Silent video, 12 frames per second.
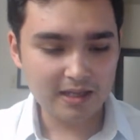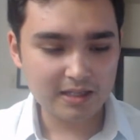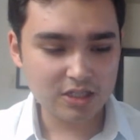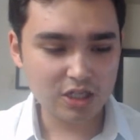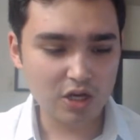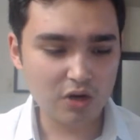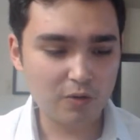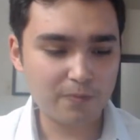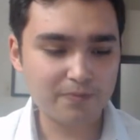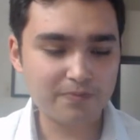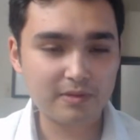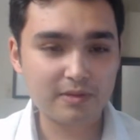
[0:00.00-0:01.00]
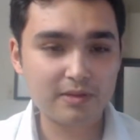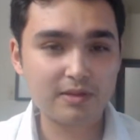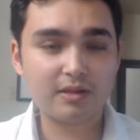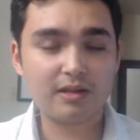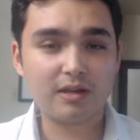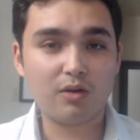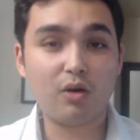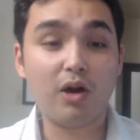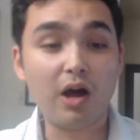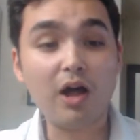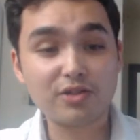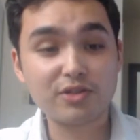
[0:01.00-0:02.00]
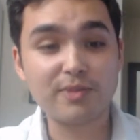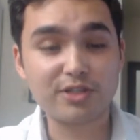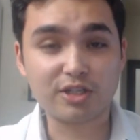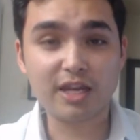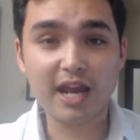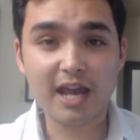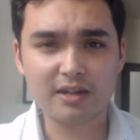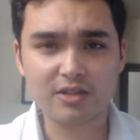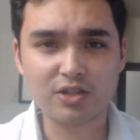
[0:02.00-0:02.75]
So, I'll also mention Canada.